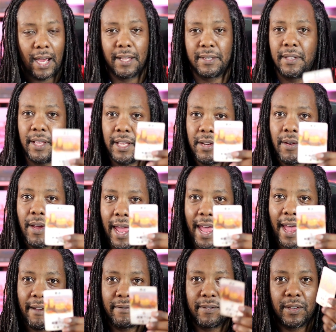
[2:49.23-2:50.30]
So then you
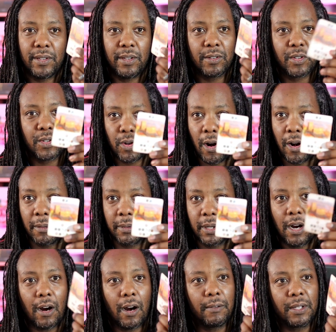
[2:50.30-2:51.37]
have your startup
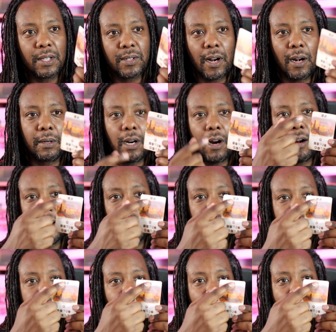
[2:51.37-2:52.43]
card. The startup card at the
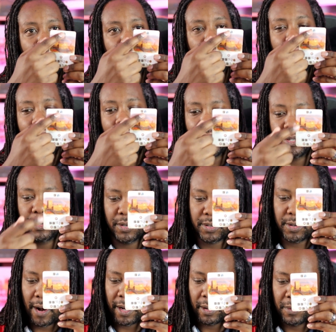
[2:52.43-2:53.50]
top has your
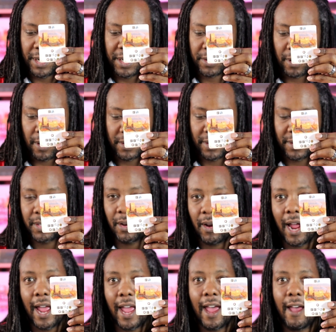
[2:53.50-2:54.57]
starting resources. So
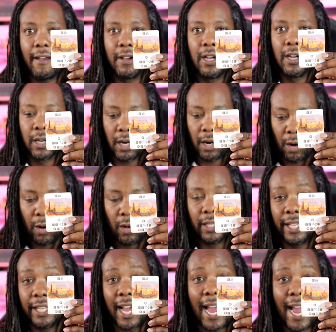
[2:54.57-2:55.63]
I have
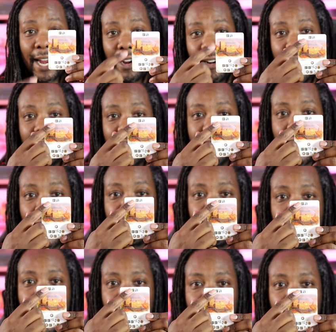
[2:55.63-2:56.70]
coal and iron at the top of
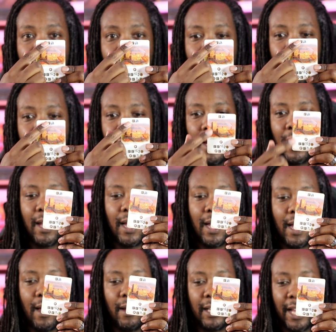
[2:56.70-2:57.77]
my card.
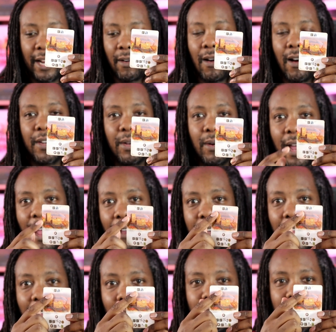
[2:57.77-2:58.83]
Later on, you'll have
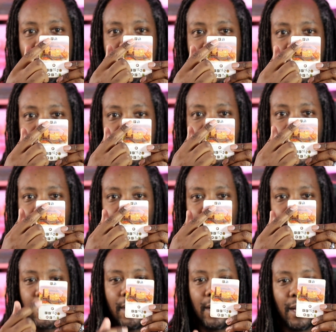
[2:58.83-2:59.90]
compensation that
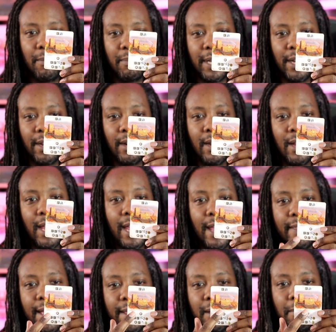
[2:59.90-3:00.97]
goes on up here.
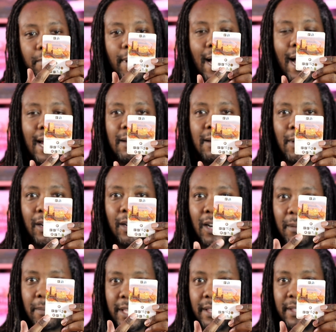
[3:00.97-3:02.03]
And at the bottom are going
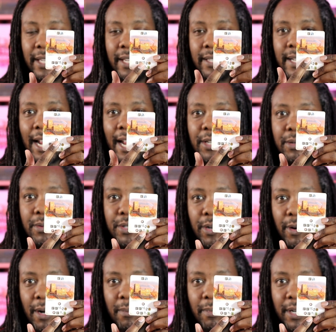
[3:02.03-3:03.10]
to be the things do
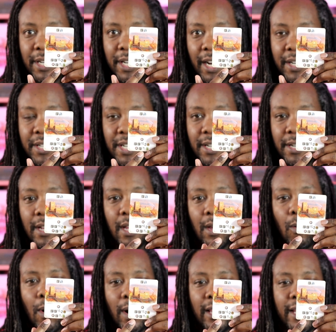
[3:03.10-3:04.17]
during production.
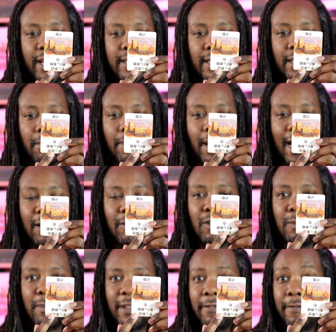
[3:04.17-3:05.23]
One of these at the bottom
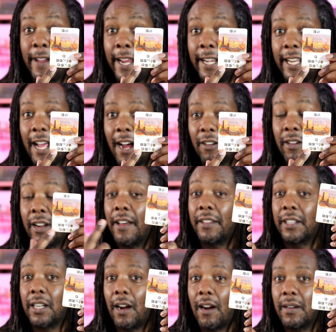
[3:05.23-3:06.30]
will be faded out on other
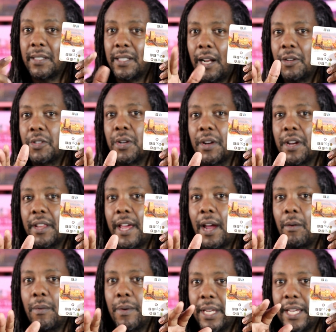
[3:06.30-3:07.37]
cards, and I'll show you that
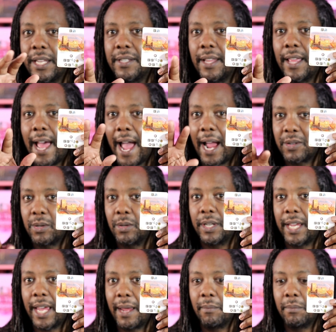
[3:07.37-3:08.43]
when we get to the actual
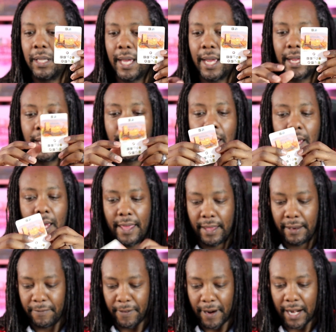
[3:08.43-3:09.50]
gameplay. And
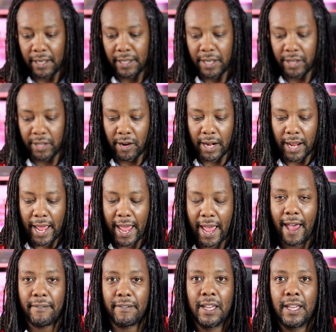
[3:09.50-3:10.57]
then finally, you're going to
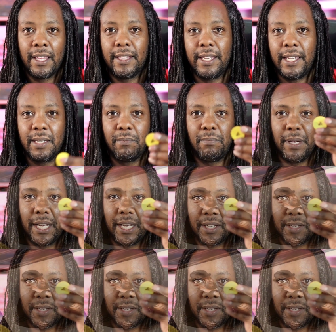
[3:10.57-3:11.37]
have these bidding